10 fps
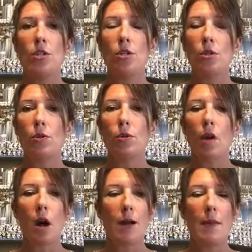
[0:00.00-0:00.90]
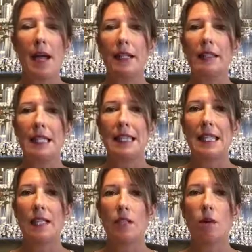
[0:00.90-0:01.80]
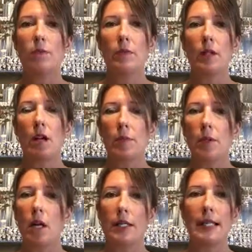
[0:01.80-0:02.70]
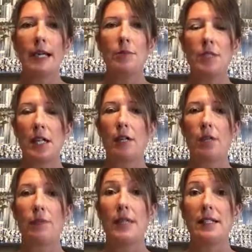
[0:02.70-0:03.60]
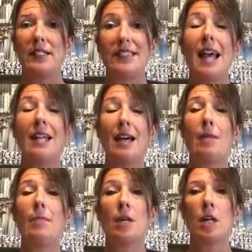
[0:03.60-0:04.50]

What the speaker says: you automatically think, nope, alarm clock, get up, stand on your feet. Stand up.